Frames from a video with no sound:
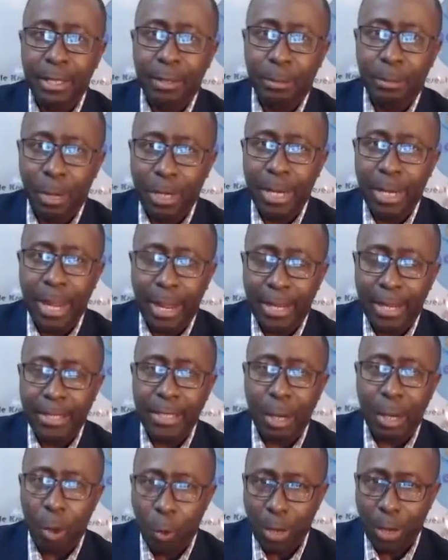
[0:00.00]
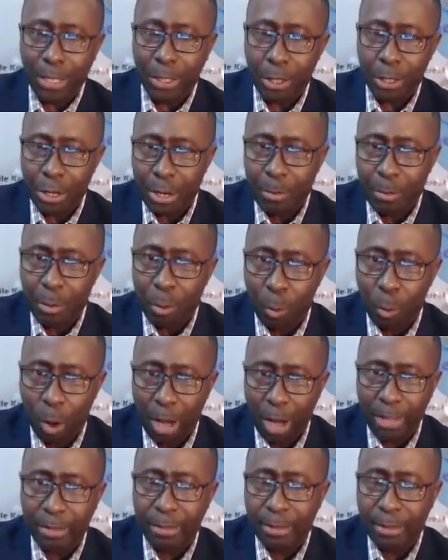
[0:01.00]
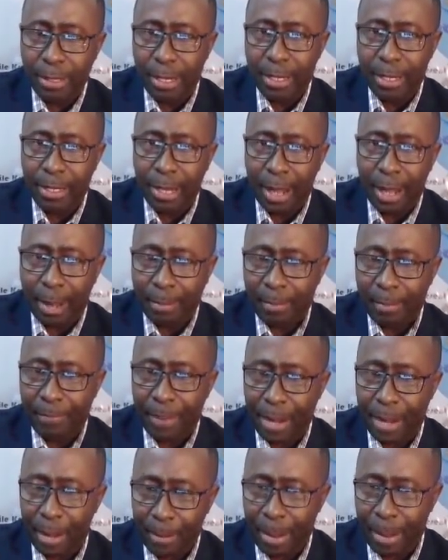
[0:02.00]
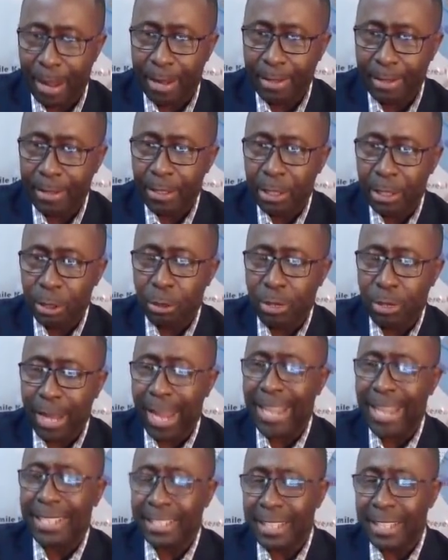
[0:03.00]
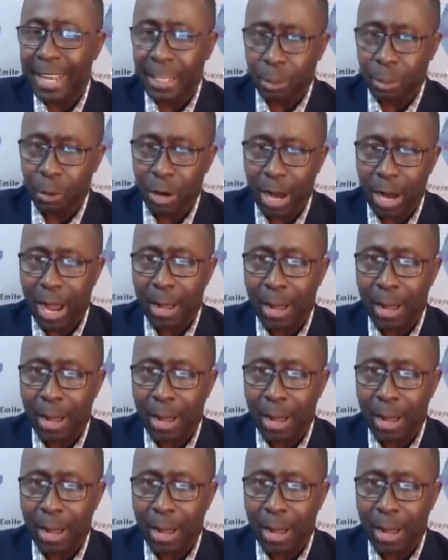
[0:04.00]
but there is a questionable one in Falaba, so that is yet to come.